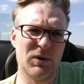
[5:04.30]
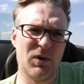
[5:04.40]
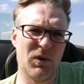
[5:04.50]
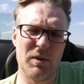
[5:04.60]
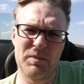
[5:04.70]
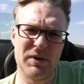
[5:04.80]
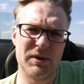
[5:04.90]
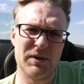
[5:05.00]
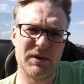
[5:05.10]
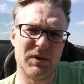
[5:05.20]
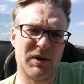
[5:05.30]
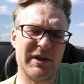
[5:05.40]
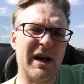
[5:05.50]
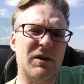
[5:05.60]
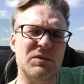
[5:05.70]
will go up or
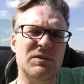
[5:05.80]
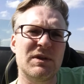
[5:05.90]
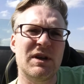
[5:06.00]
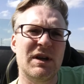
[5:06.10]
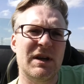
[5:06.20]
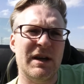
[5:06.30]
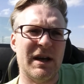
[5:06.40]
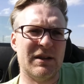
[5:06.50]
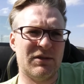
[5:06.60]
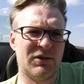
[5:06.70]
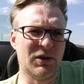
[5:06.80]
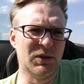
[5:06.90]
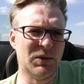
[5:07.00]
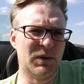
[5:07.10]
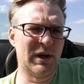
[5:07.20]
down, and
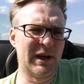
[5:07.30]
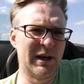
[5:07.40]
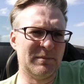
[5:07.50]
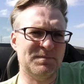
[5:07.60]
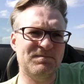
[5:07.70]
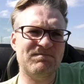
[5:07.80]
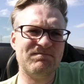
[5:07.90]
so